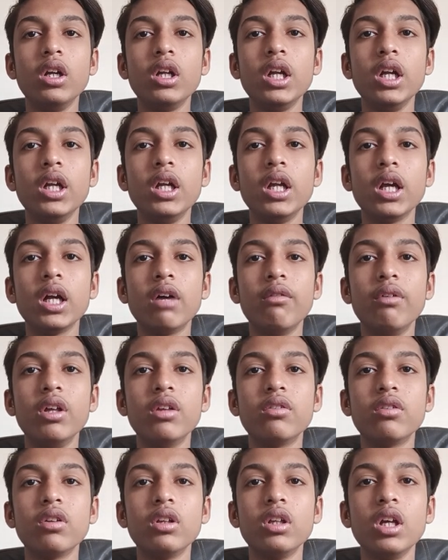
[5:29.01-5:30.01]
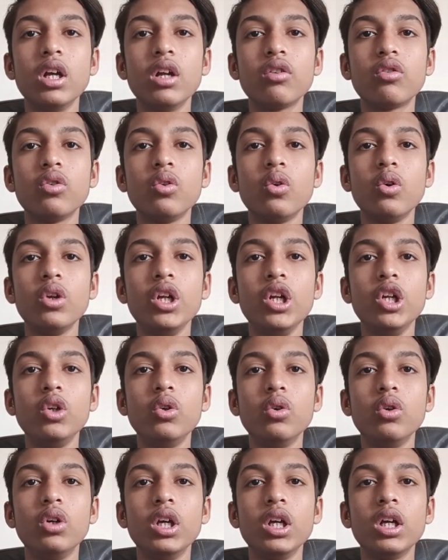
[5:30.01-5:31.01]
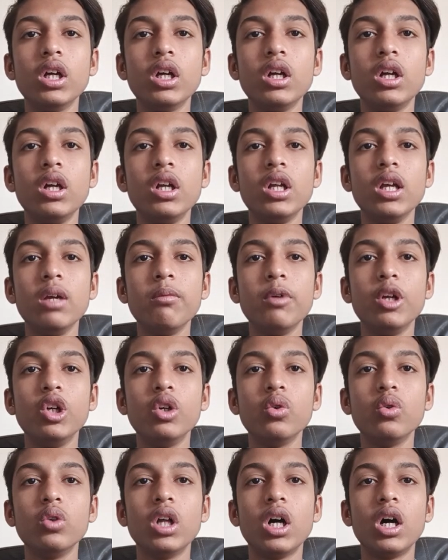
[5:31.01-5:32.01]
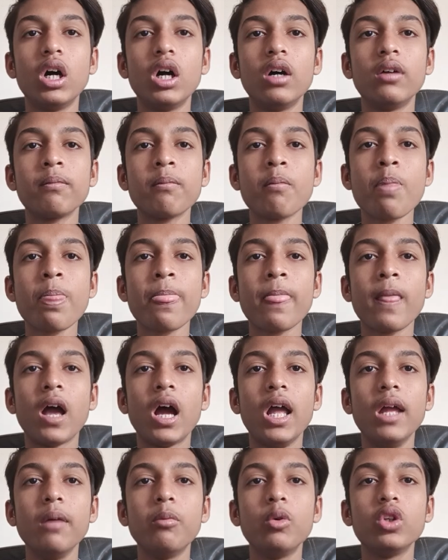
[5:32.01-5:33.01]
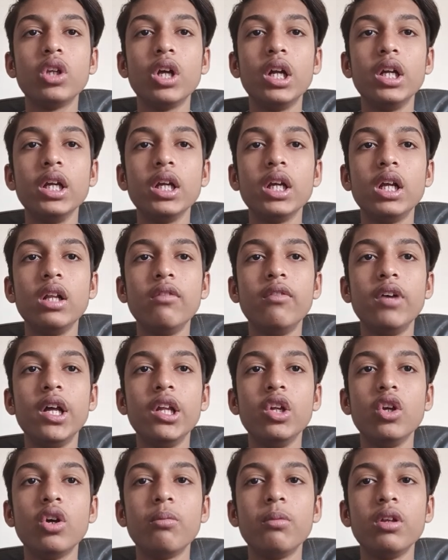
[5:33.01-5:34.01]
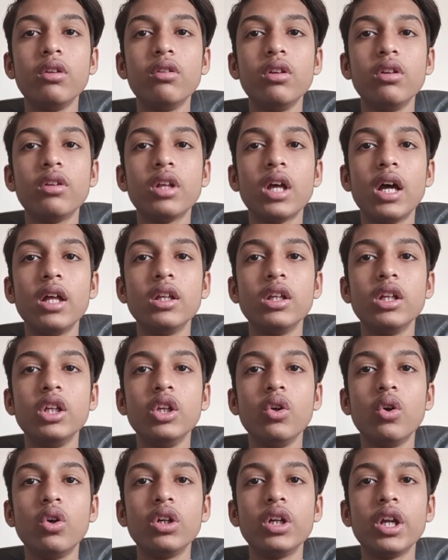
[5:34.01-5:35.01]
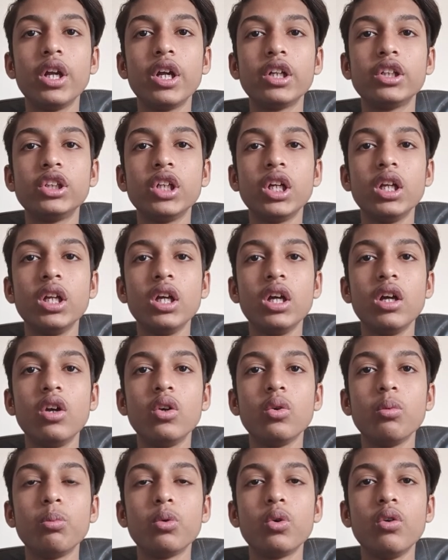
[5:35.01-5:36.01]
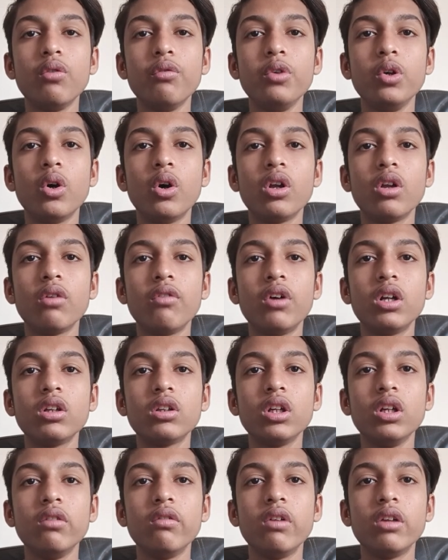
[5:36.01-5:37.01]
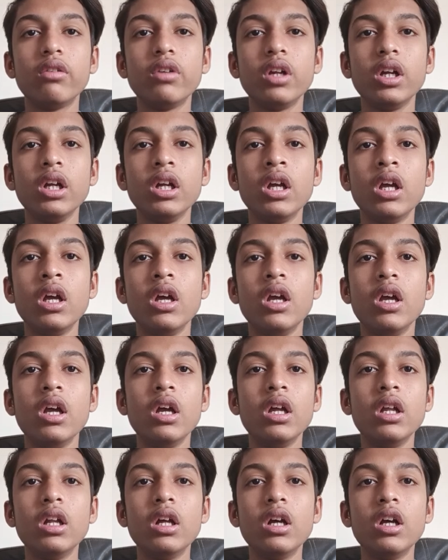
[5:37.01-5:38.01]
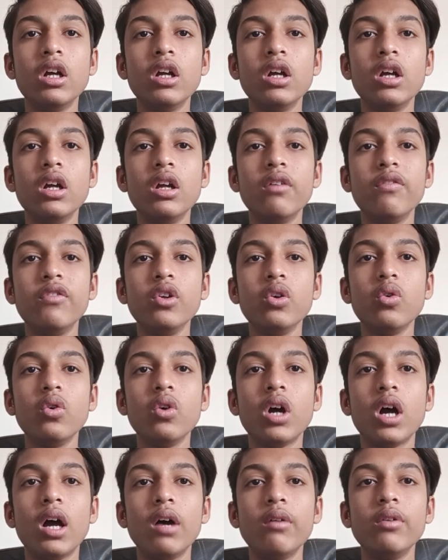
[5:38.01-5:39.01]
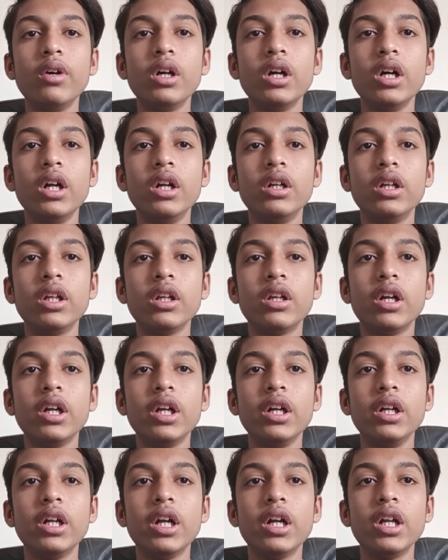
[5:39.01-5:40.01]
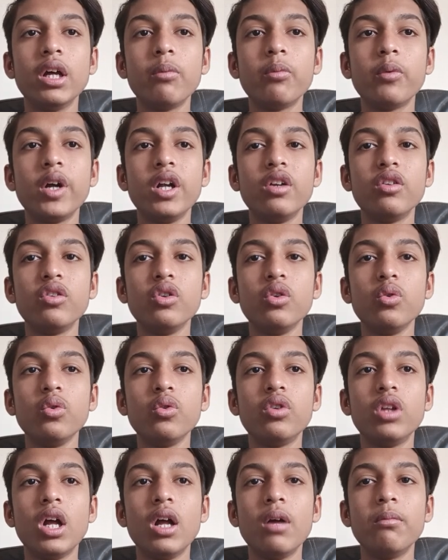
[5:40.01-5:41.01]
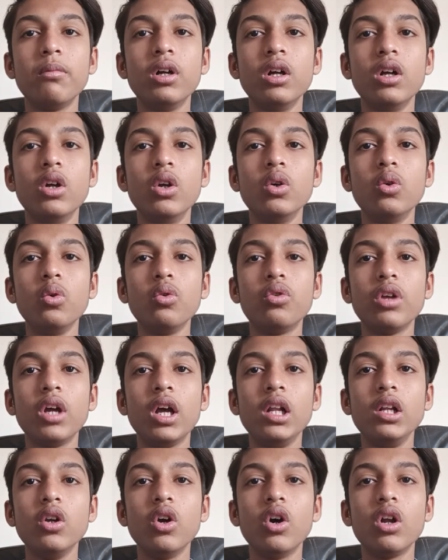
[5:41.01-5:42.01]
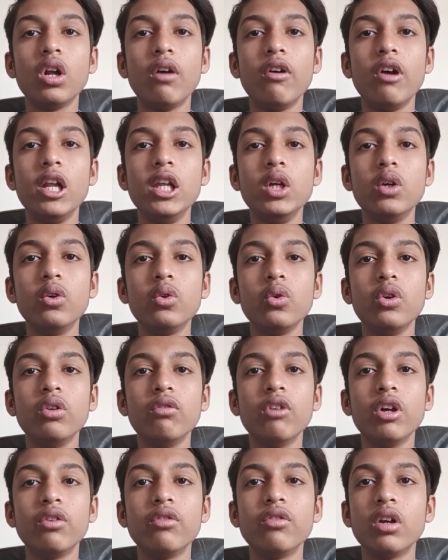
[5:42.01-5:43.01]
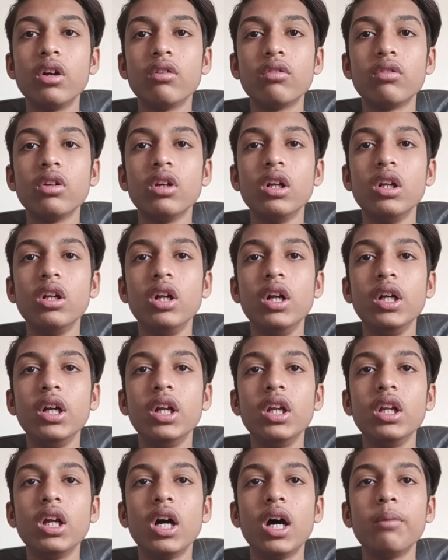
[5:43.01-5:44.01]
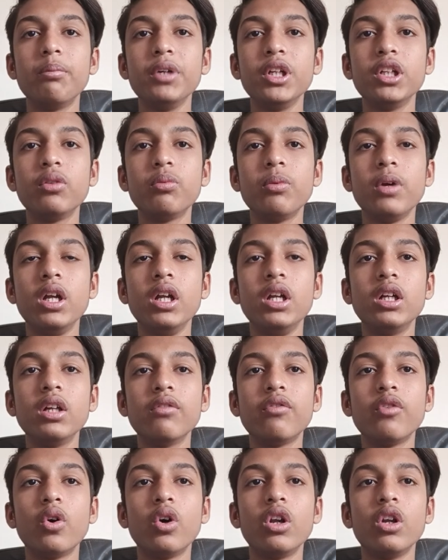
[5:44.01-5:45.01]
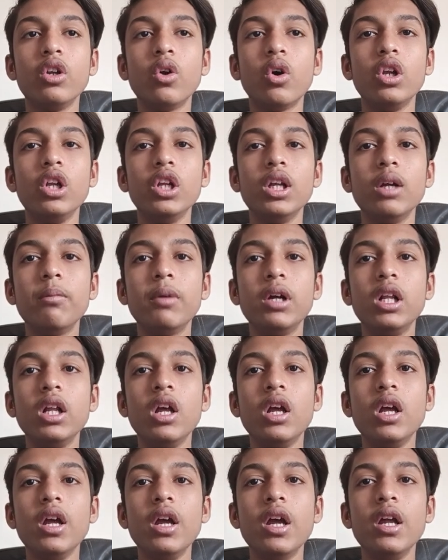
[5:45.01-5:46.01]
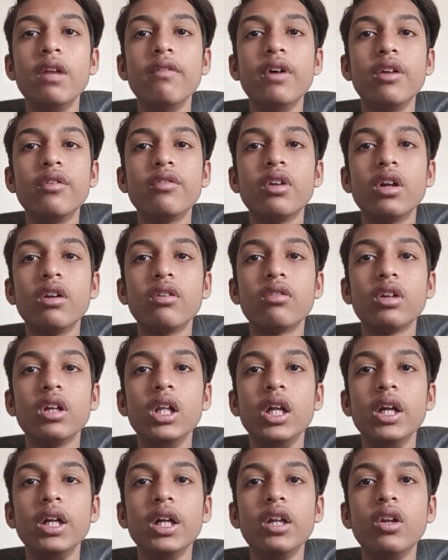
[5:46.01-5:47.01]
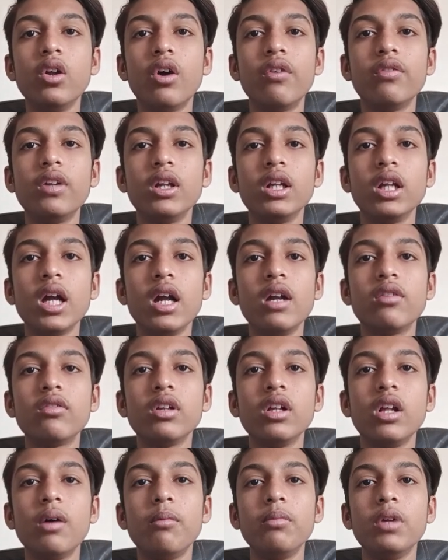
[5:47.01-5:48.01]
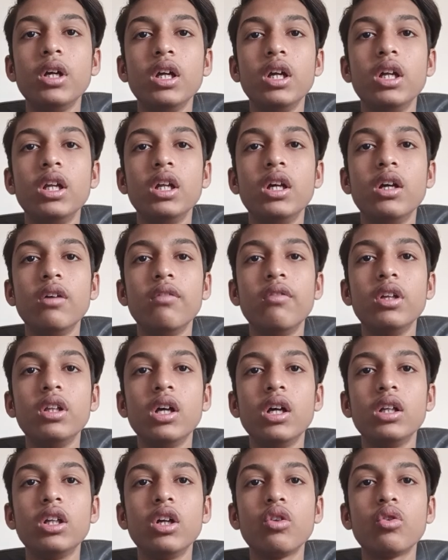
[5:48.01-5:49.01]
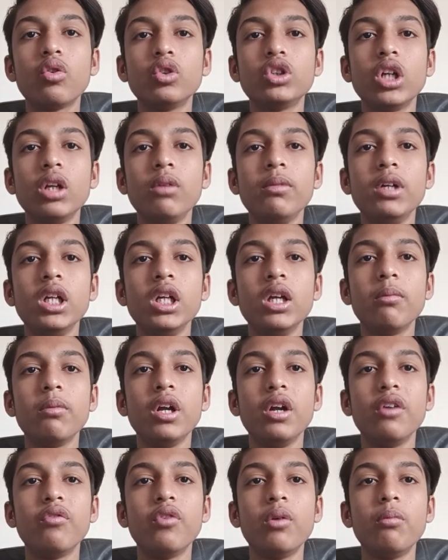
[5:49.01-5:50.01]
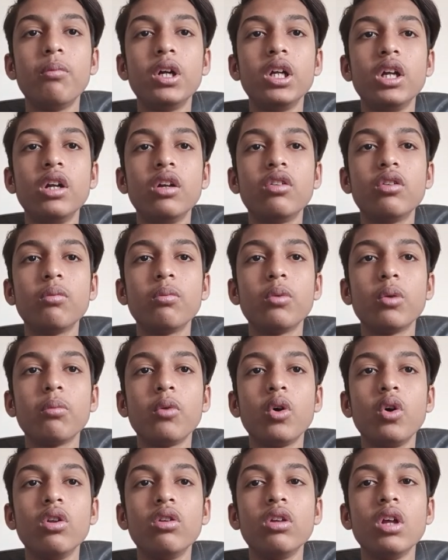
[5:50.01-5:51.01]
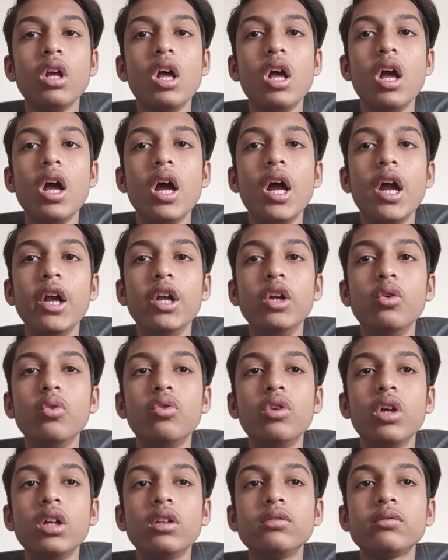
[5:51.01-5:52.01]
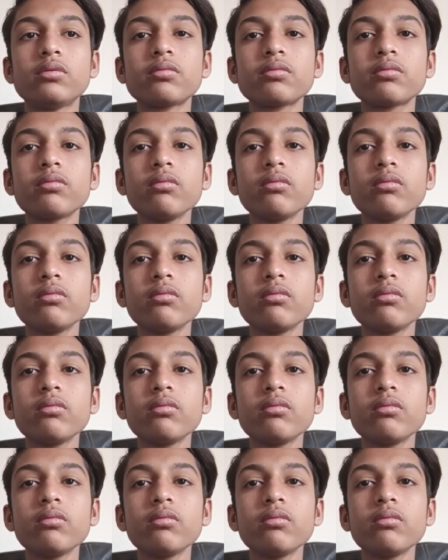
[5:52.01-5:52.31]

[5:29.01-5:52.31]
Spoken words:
Key takeaways: there's no need to dig deep into the hypothetical when your business has in your traction to prove your worth investing in. If you have interesting data points, use them to sell your value to investors. LinkedIn, a pitch paint for knowledgeable investors. LinkedIn often gets lumped in with other social media platforms, but its purpose and user